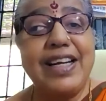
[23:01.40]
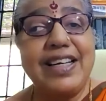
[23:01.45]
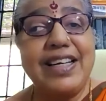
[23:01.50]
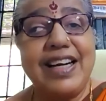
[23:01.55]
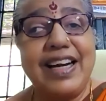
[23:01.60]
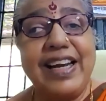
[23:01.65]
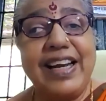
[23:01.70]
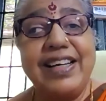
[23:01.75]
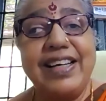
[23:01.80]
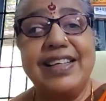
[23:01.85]
it
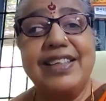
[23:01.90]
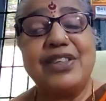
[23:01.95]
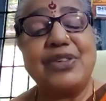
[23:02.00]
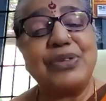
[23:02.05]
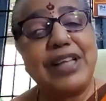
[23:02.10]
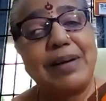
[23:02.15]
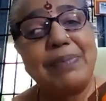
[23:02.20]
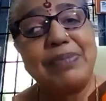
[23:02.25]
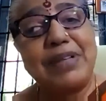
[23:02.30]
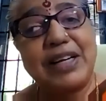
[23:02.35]
clear to
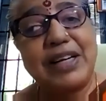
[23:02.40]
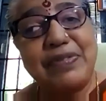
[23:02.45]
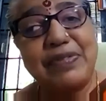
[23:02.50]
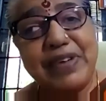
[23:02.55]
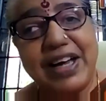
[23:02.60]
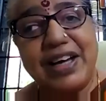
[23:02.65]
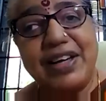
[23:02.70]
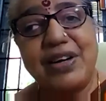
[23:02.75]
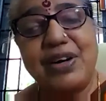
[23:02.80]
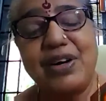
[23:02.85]
them that
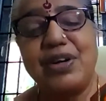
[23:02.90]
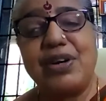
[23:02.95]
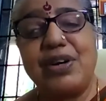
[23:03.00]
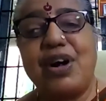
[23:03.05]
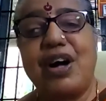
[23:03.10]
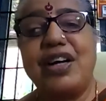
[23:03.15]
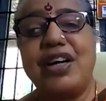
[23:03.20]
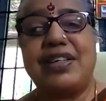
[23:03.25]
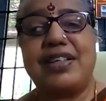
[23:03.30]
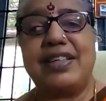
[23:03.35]
we are
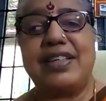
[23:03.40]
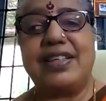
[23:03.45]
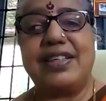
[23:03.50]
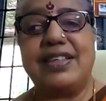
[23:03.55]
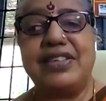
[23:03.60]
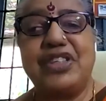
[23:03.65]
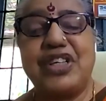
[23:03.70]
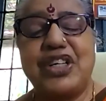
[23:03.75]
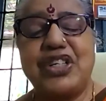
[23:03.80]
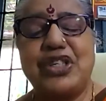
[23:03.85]
not
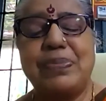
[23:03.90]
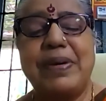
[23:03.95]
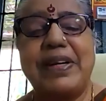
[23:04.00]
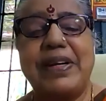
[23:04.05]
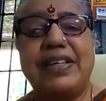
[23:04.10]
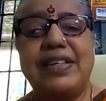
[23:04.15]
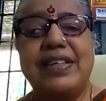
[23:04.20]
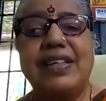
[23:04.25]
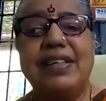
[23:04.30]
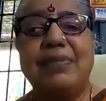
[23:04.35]

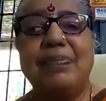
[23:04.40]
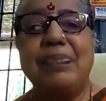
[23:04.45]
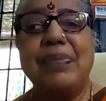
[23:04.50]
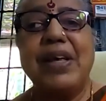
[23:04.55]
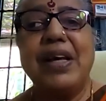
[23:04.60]
judgmental.